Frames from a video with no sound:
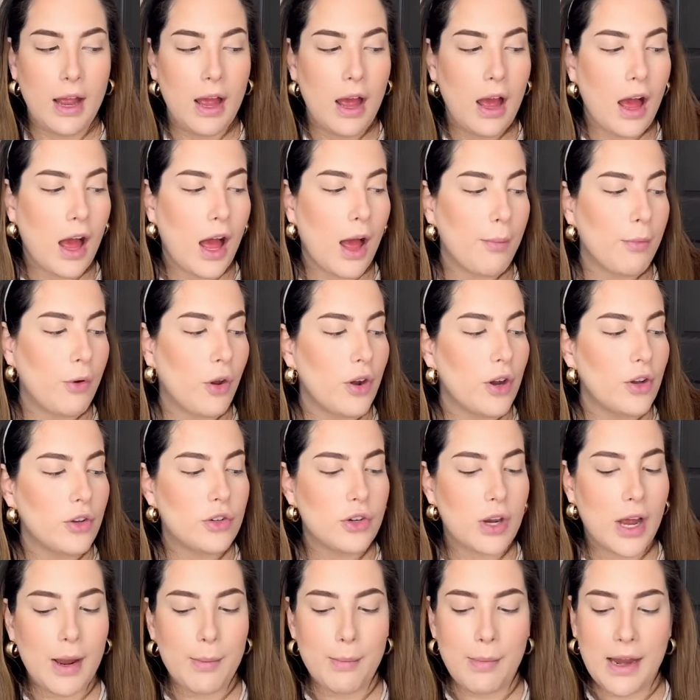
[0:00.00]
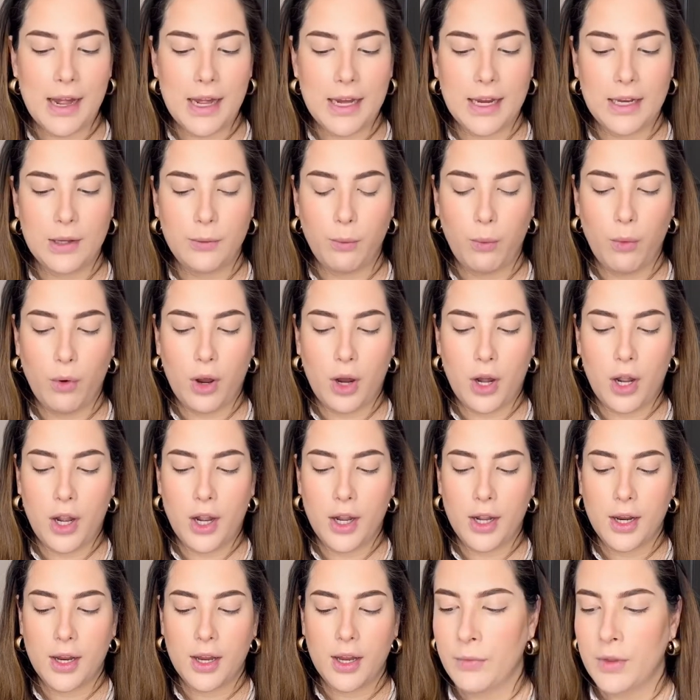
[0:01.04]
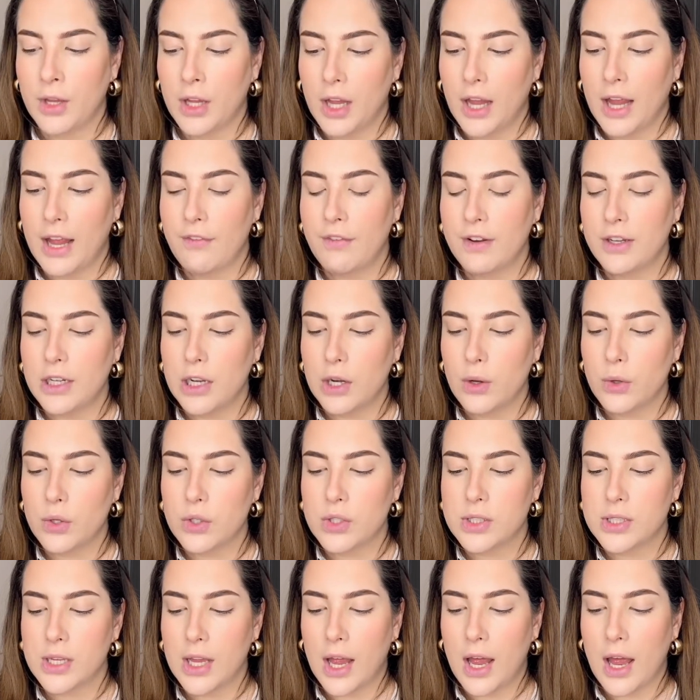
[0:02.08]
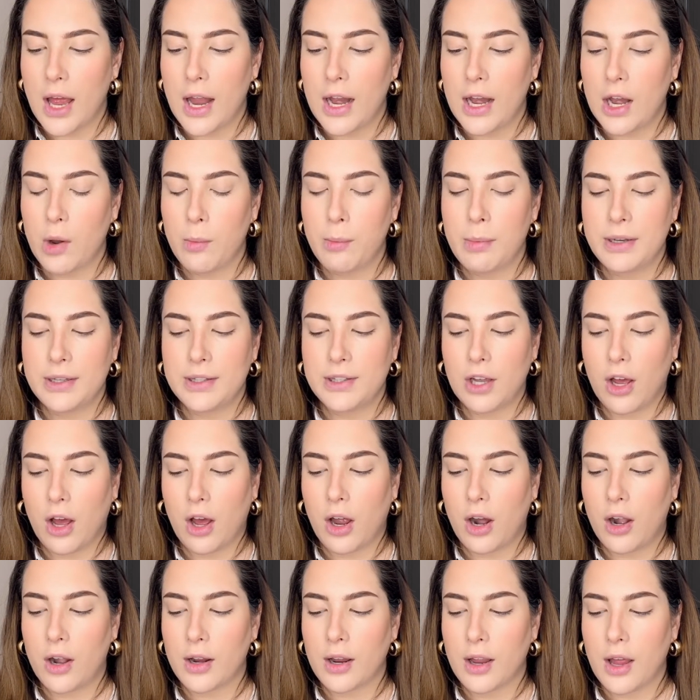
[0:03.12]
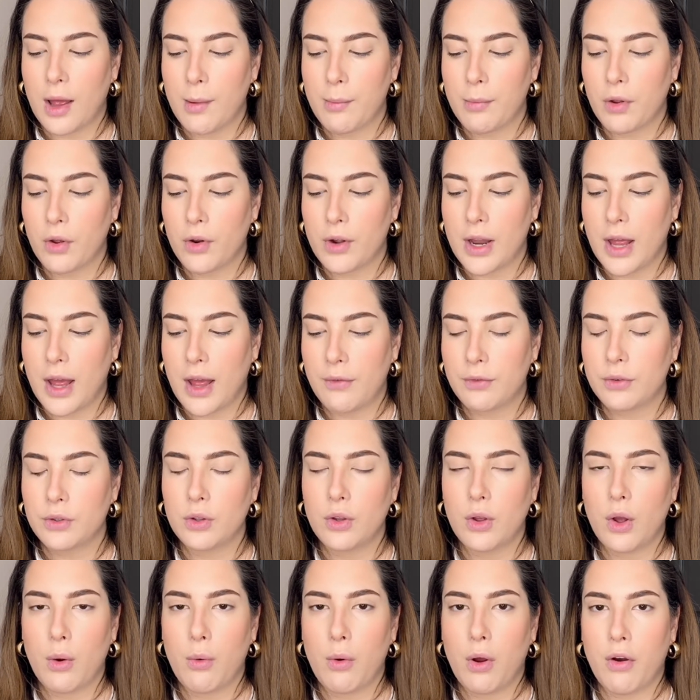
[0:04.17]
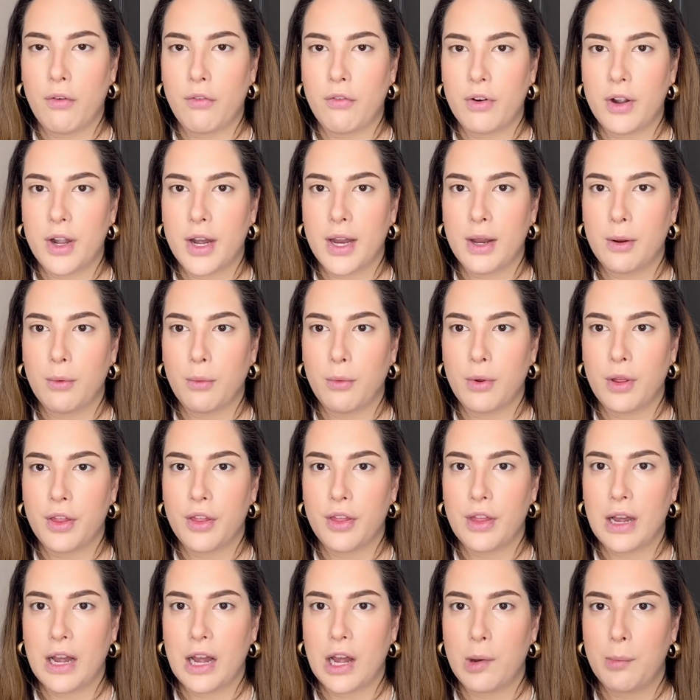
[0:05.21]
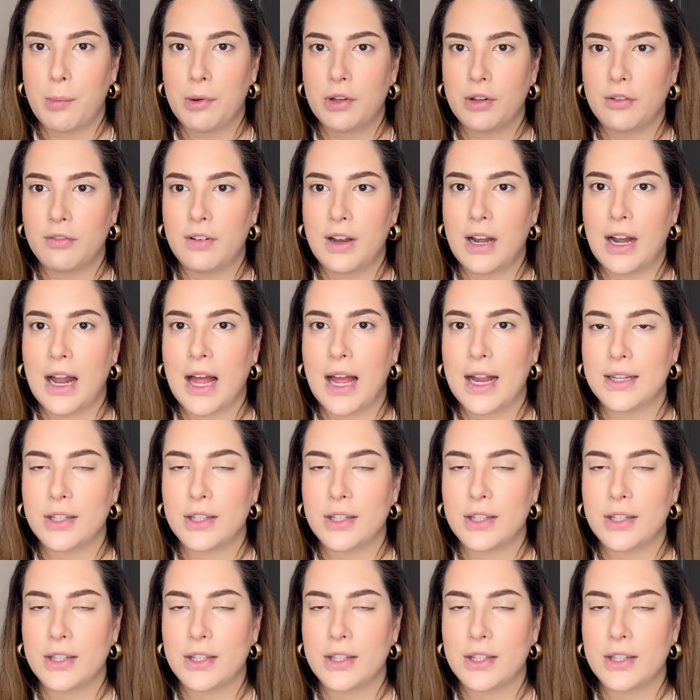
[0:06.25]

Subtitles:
I'm gonna try and make it work. If it looks a little bit dark, I'm gonna have to go over it with a little bit of a lighter